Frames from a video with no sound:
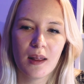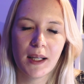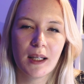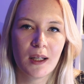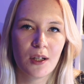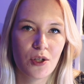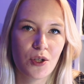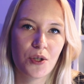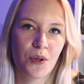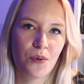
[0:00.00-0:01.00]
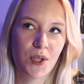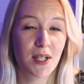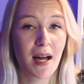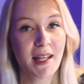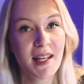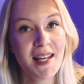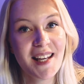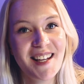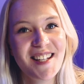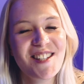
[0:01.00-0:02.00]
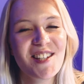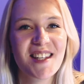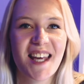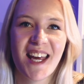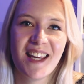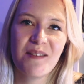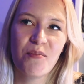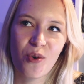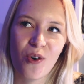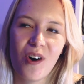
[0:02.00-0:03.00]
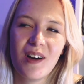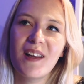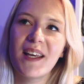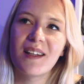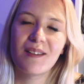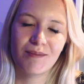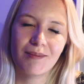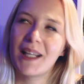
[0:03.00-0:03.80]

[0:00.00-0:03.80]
like need to study to gain more, like